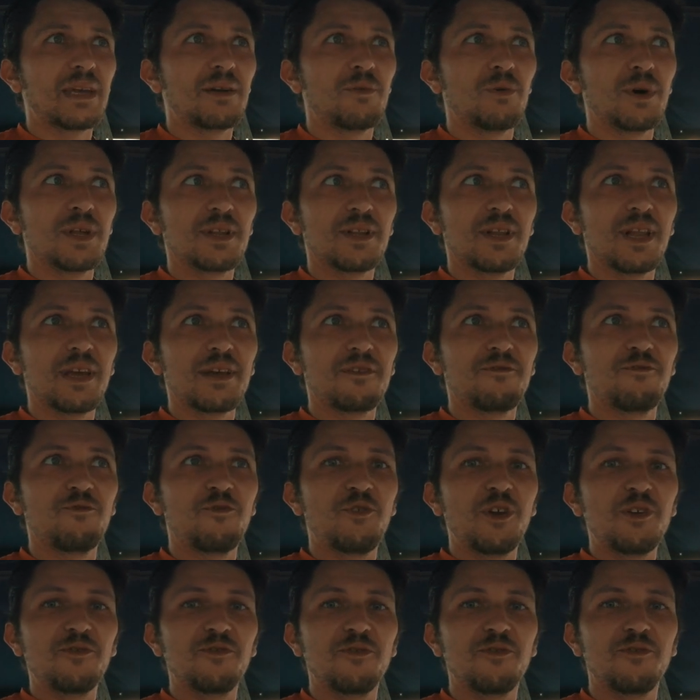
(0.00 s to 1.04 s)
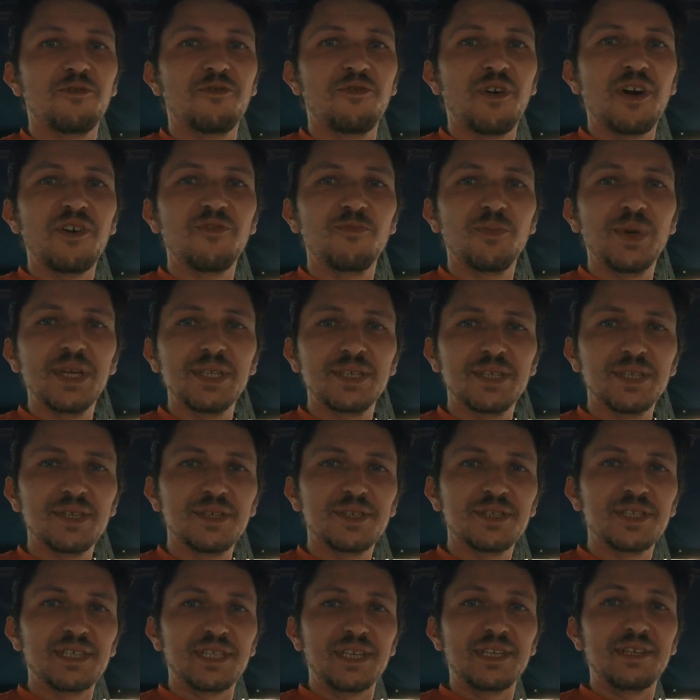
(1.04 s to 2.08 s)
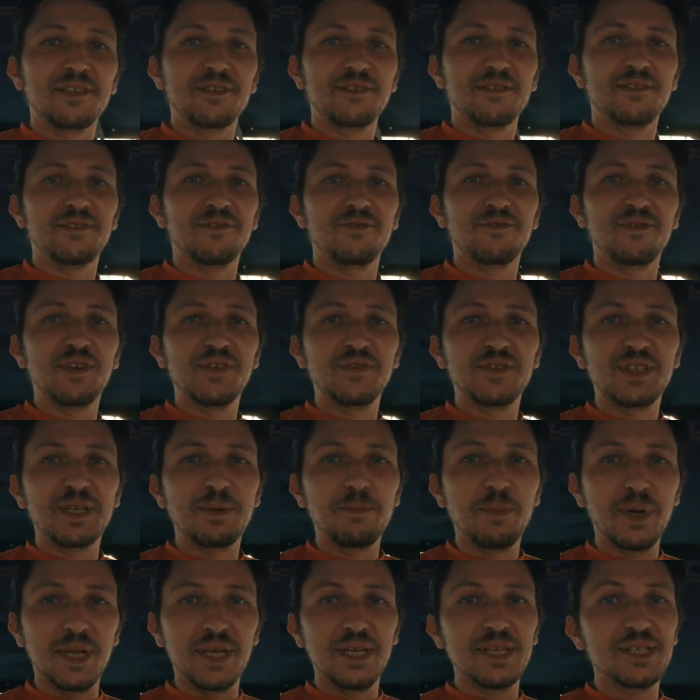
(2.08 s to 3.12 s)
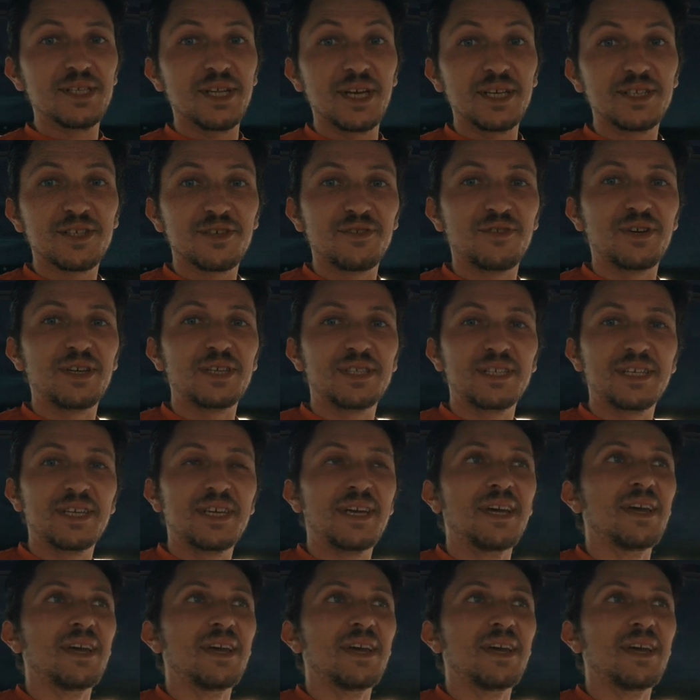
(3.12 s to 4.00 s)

Well, like five meters in fifteen minutes, that's crazy.